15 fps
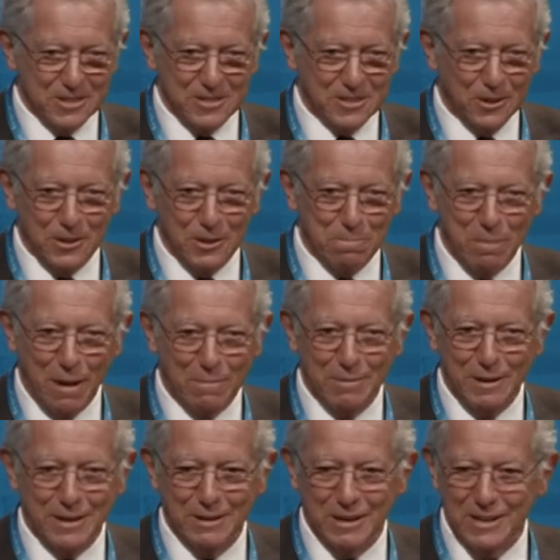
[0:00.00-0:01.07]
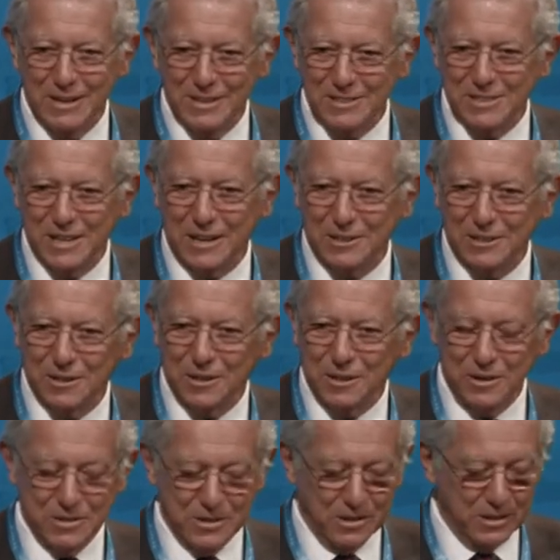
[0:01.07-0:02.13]
it's not the public sector that
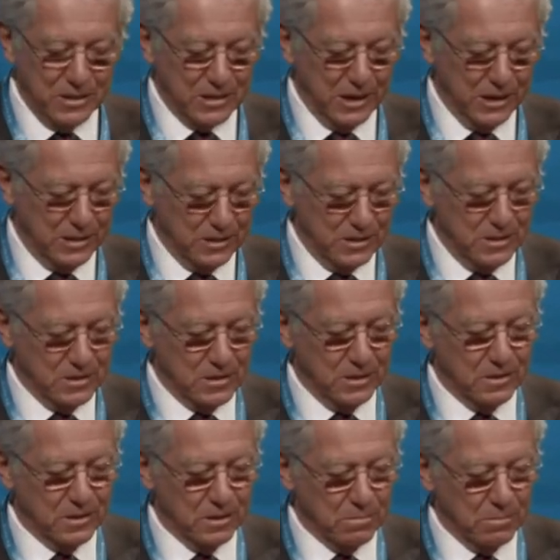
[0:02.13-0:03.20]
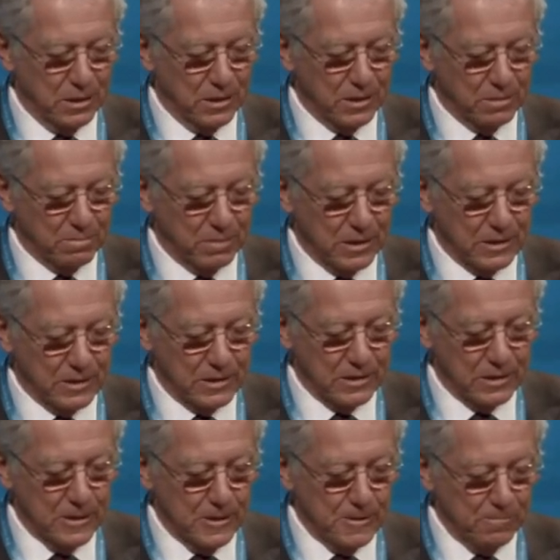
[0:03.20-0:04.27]
is going to take these into the marketplace.
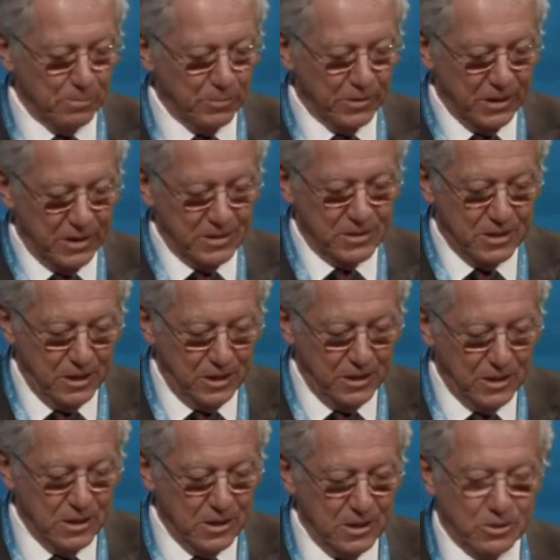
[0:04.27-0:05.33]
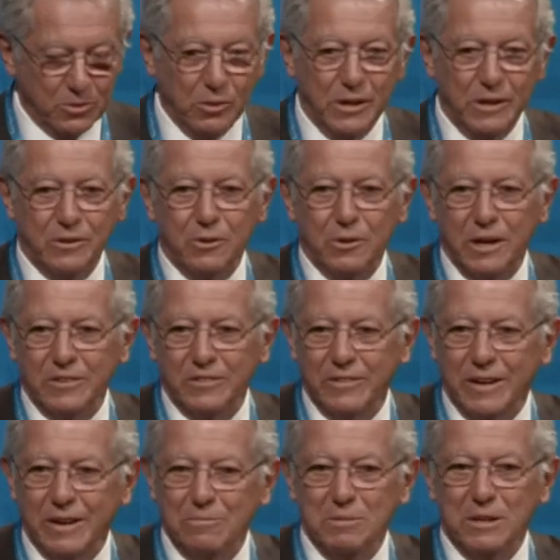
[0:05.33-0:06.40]
There's the 22 heads of
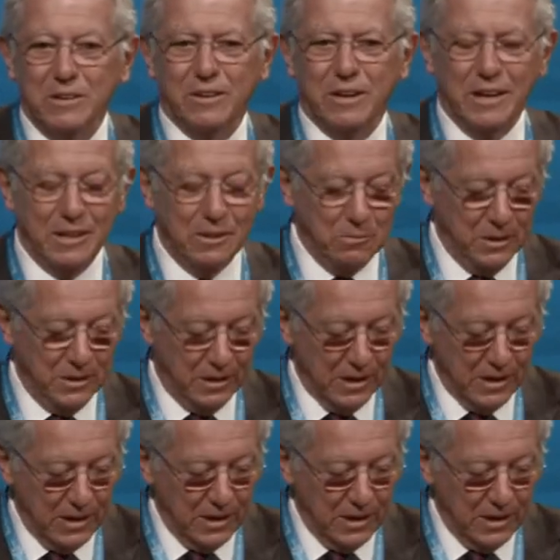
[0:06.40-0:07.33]
government together with